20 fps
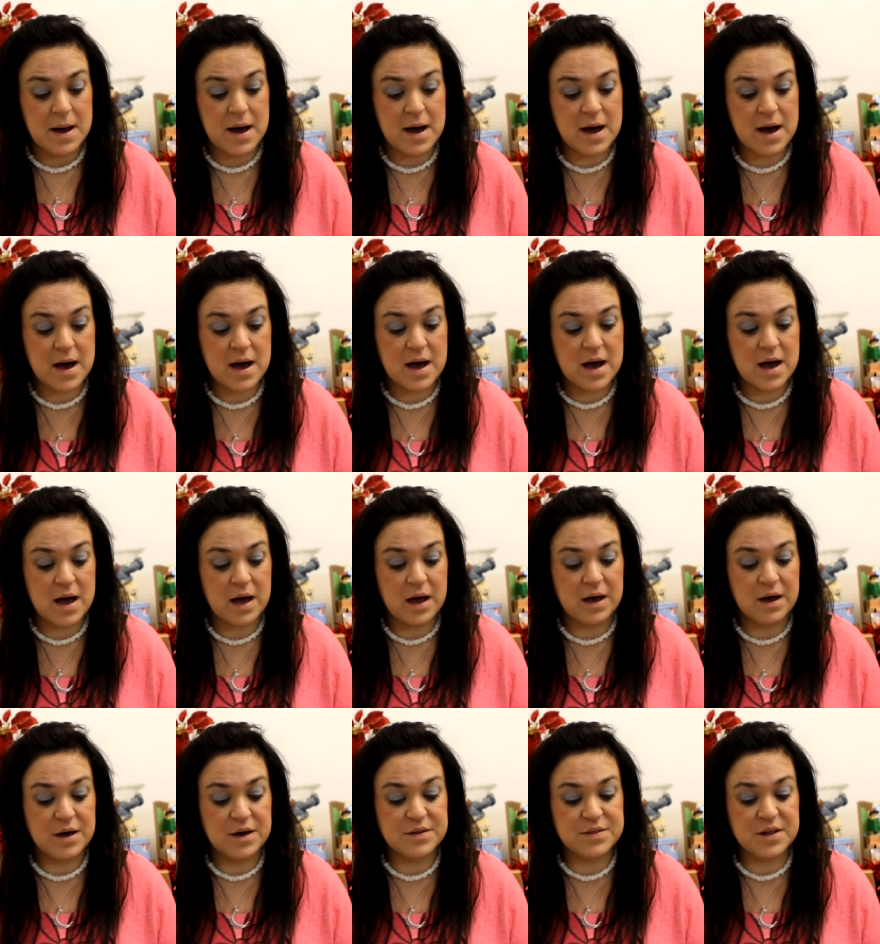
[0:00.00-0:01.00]

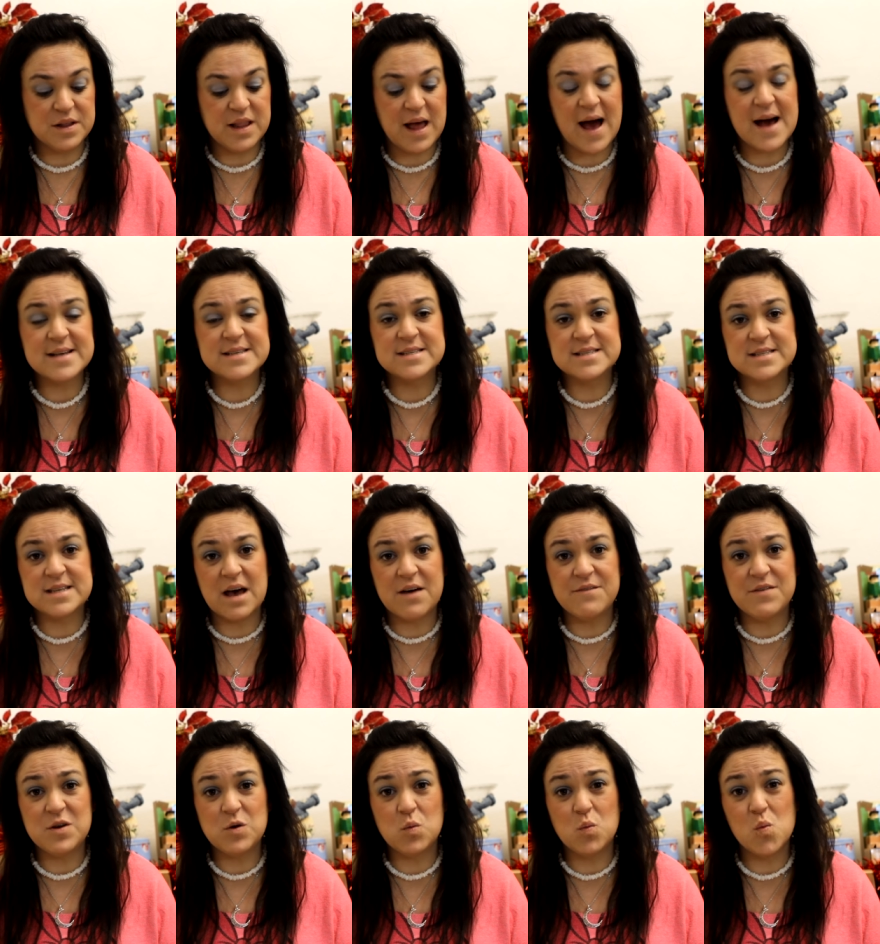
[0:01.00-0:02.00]
Uh, the last
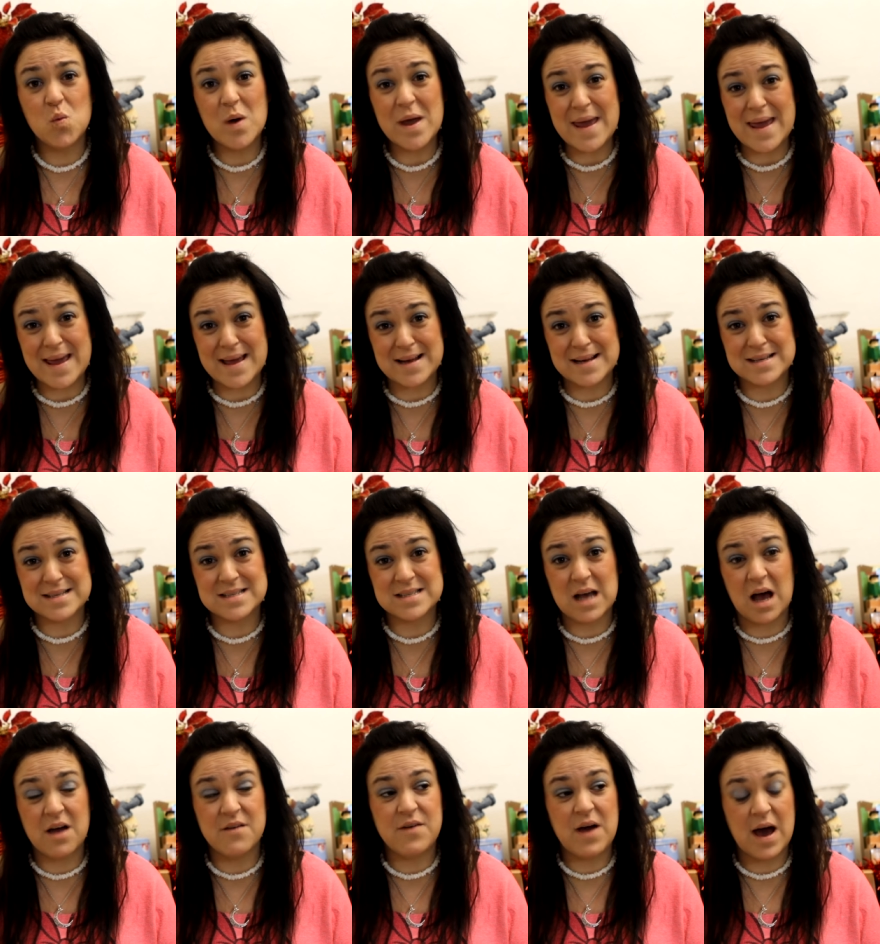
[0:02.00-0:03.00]
seven weeks,
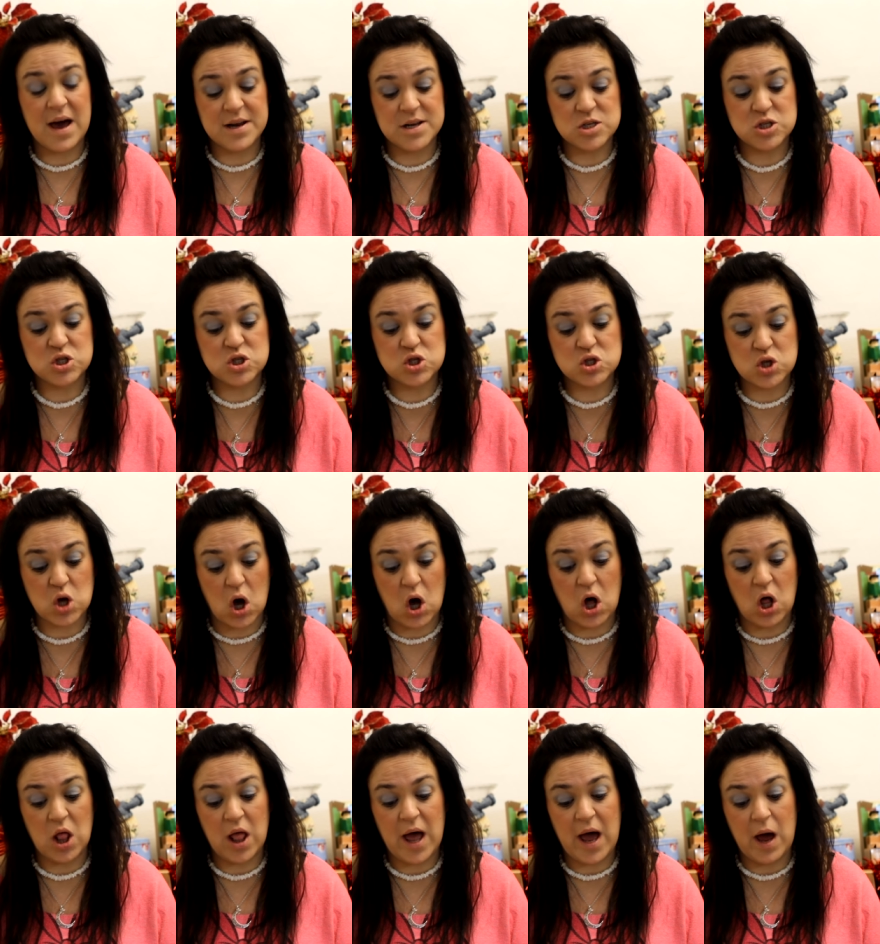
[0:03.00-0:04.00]
I've had a
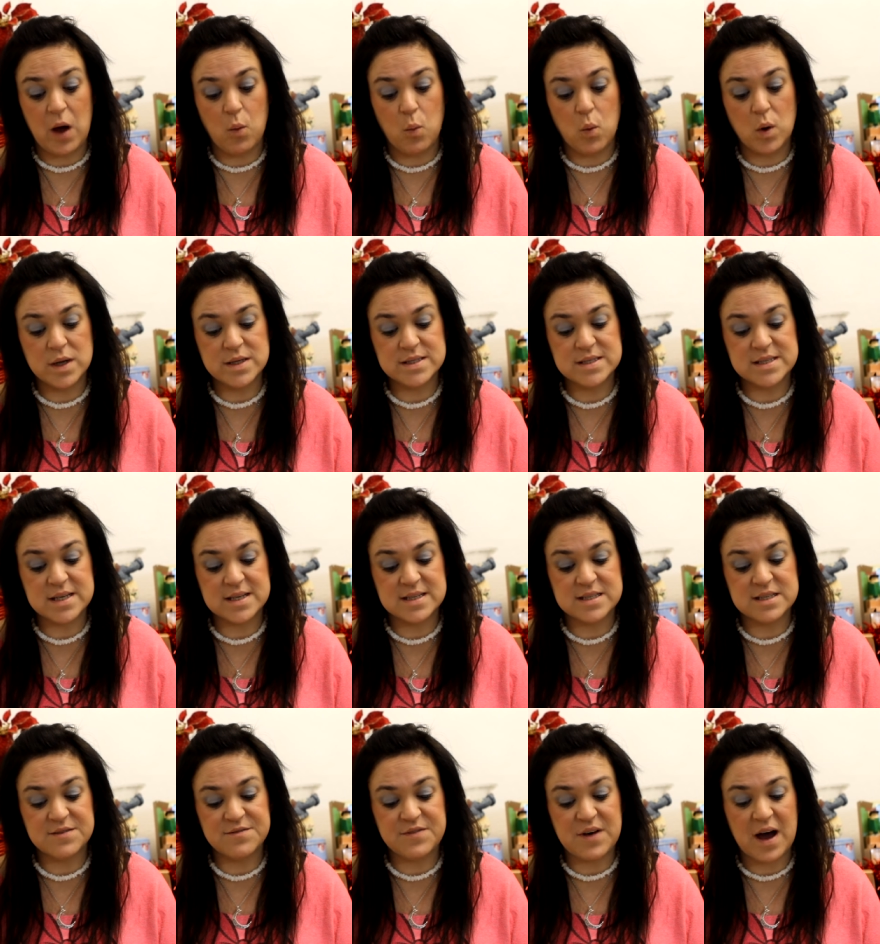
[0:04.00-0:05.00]
stall at
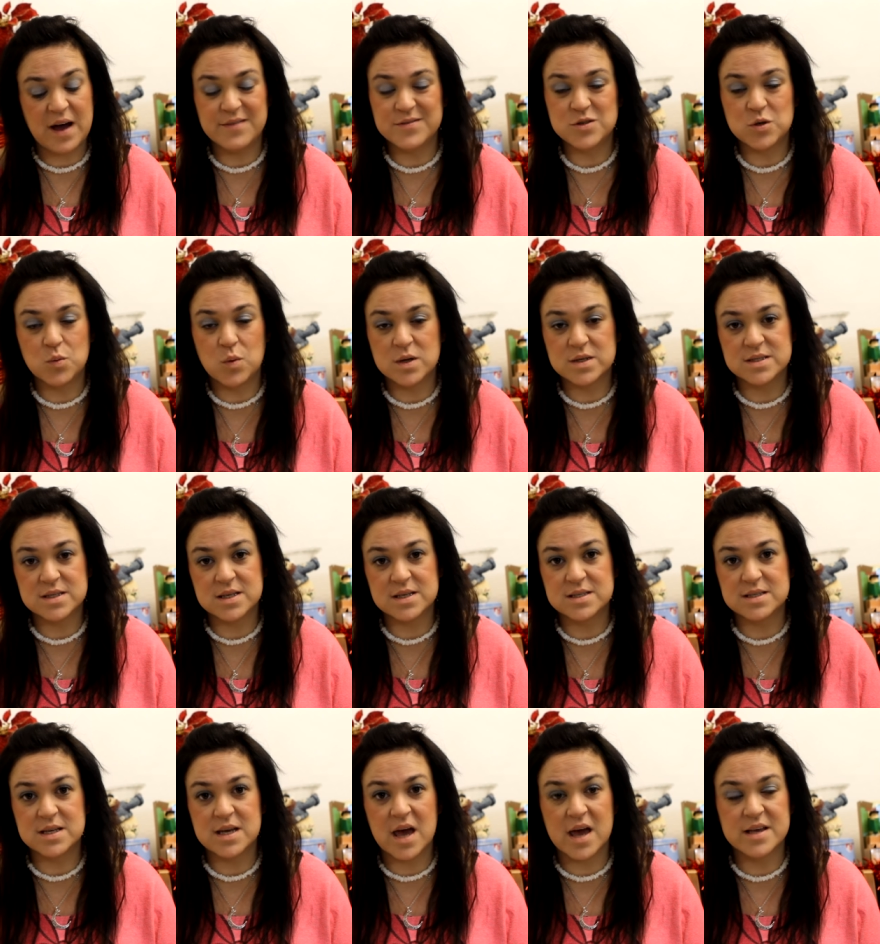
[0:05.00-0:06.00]
165 to
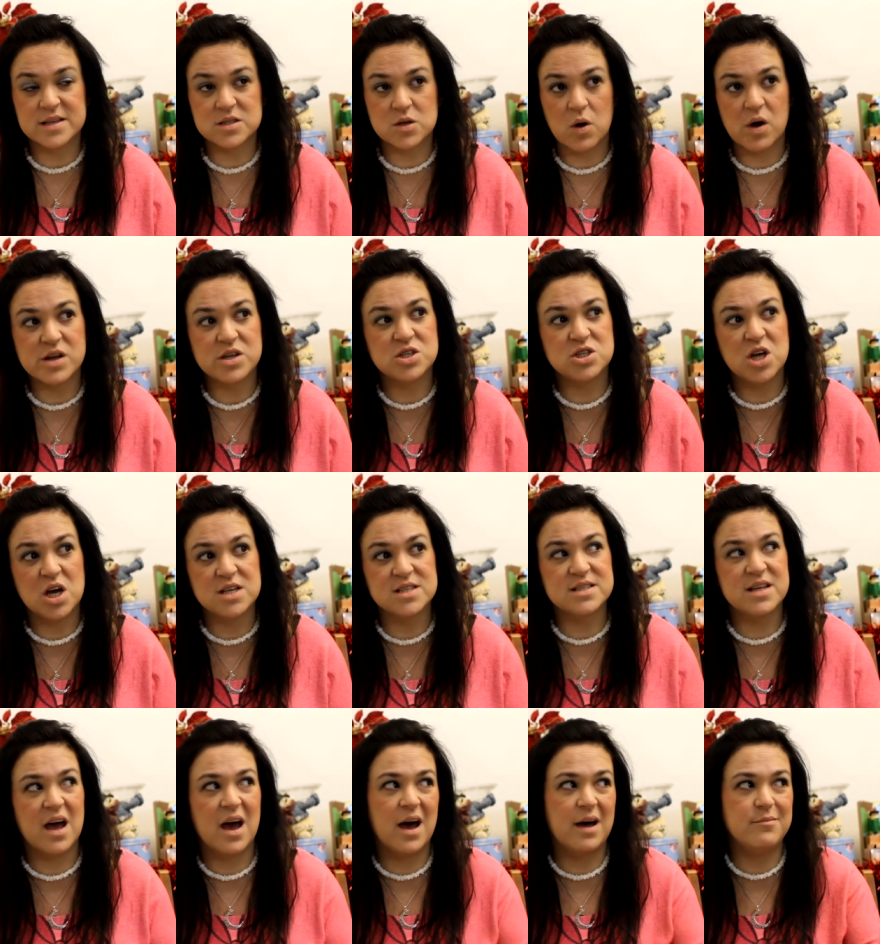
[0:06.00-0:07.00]
168. So I
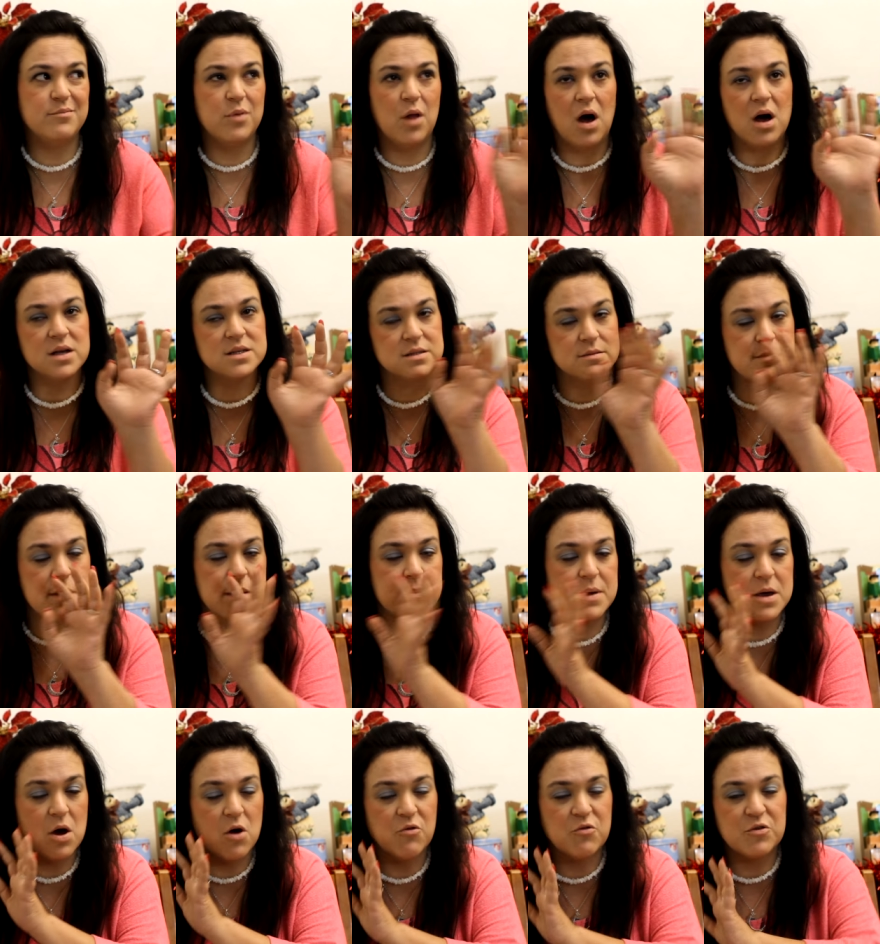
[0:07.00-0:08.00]
just had lost
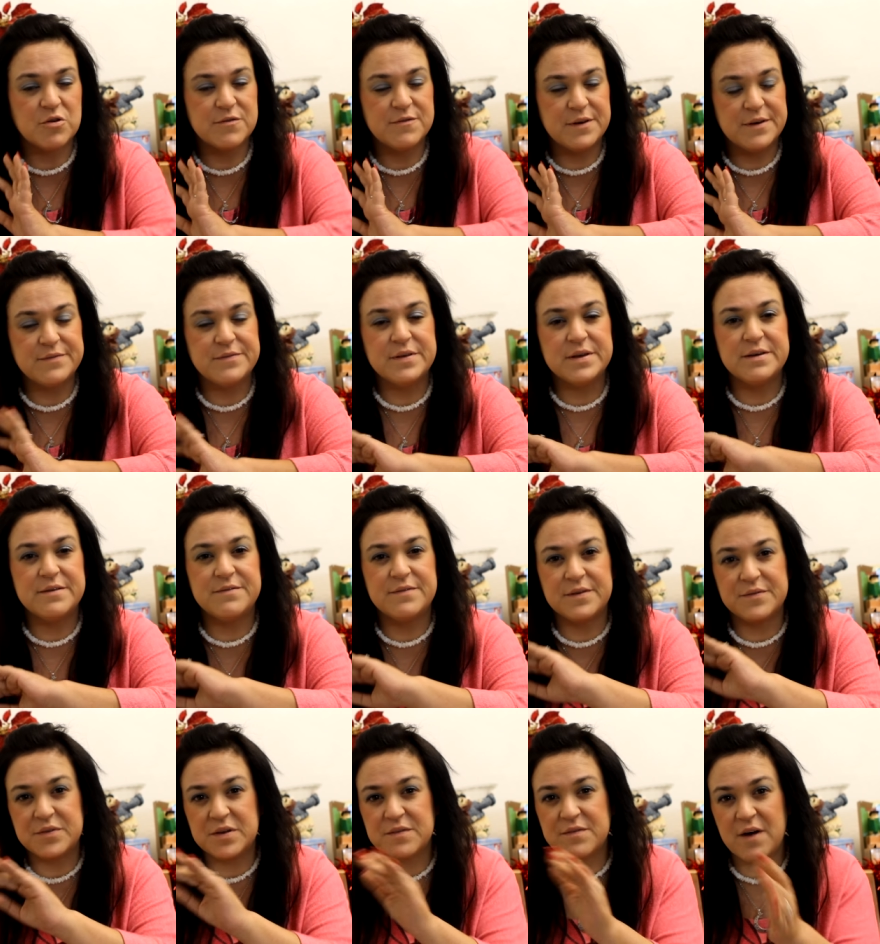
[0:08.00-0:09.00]
maybe over 50,
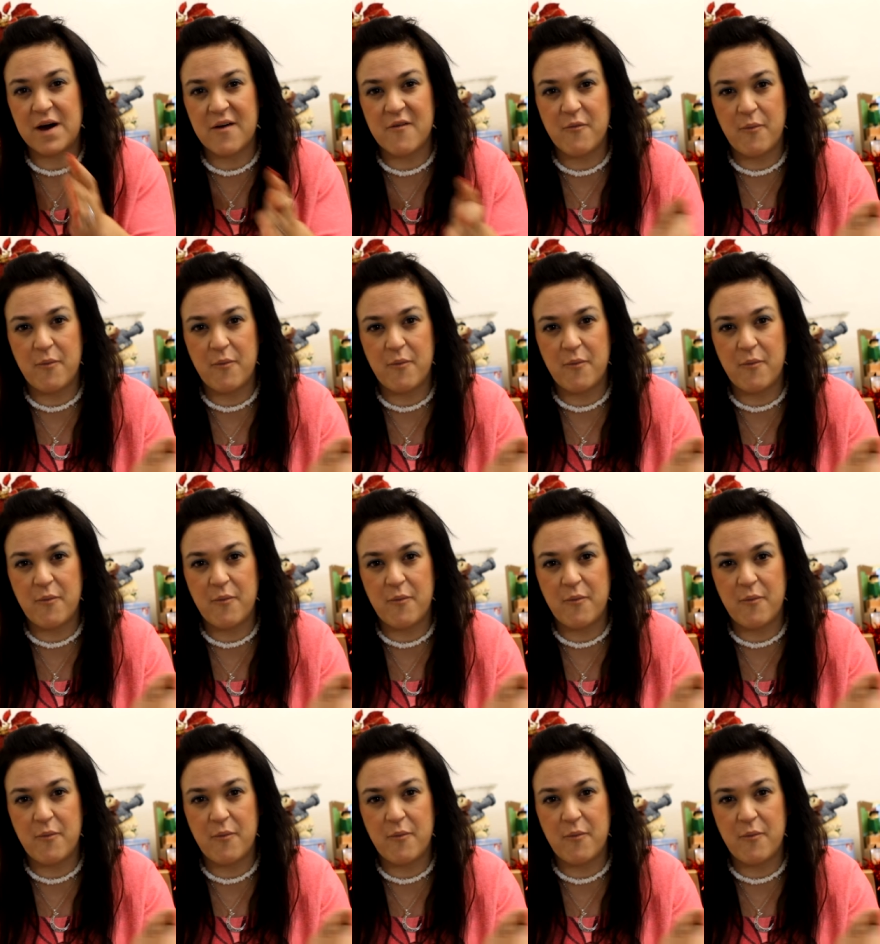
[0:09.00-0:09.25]
55